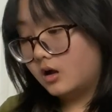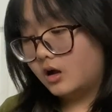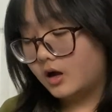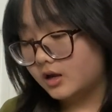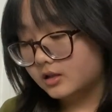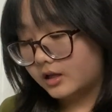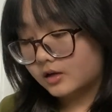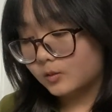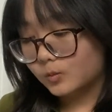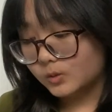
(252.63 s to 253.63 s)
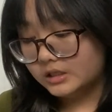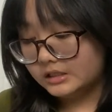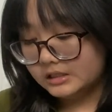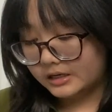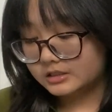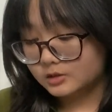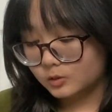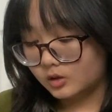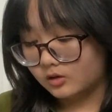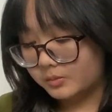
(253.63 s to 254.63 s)
I like really like to store
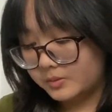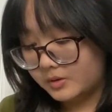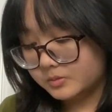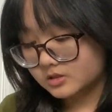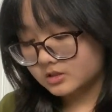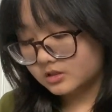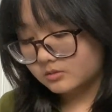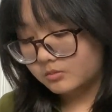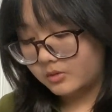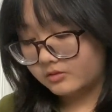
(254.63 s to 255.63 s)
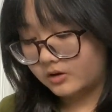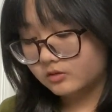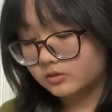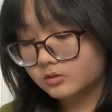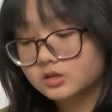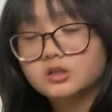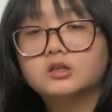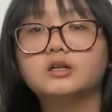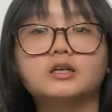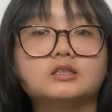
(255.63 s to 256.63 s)
all of my papers in my file folder,
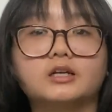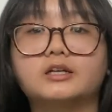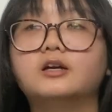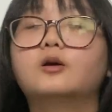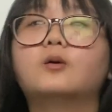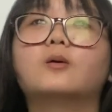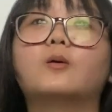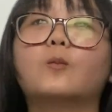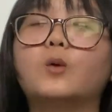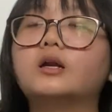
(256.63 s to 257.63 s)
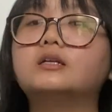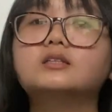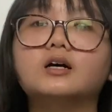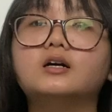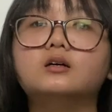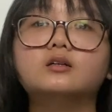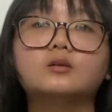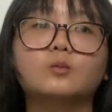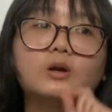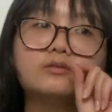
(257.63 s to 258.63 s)
and it's like one and done.
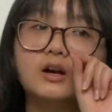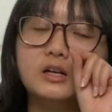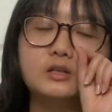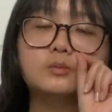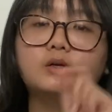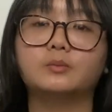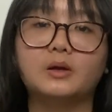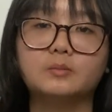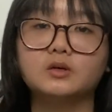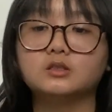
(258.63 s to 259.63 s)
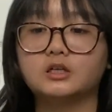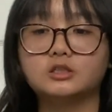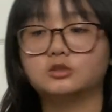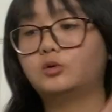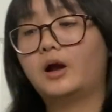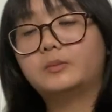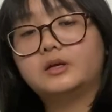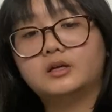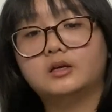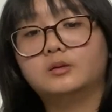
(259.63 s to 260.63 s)
Whenever I need to put up papers, I just grab
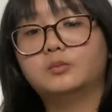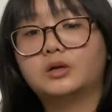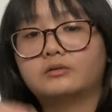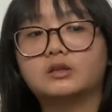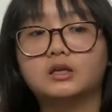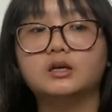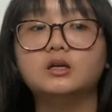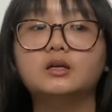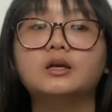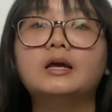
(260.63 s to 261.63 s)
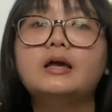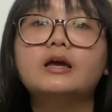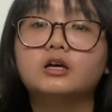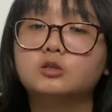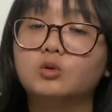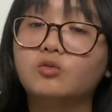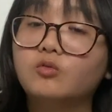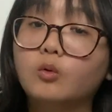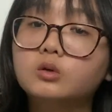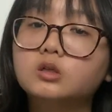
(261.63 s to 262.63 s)
it and put everything in. Because with
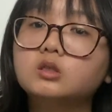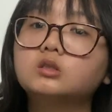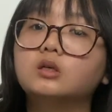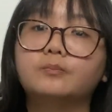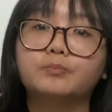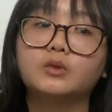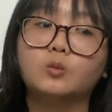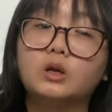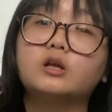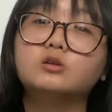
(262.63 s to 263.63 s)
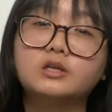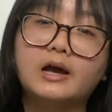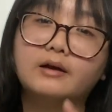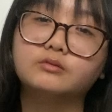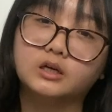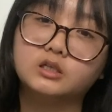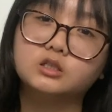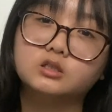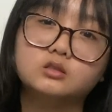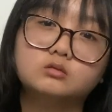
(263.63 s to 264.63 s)
folders, when I used to have like
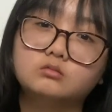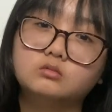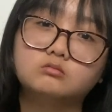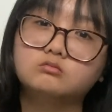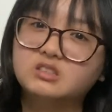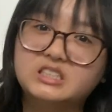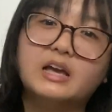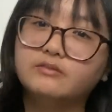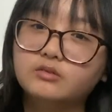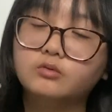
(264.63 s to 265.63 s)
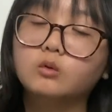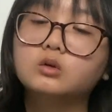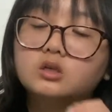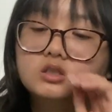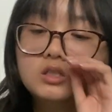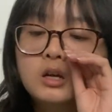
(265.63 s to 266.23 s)
just 7 folders,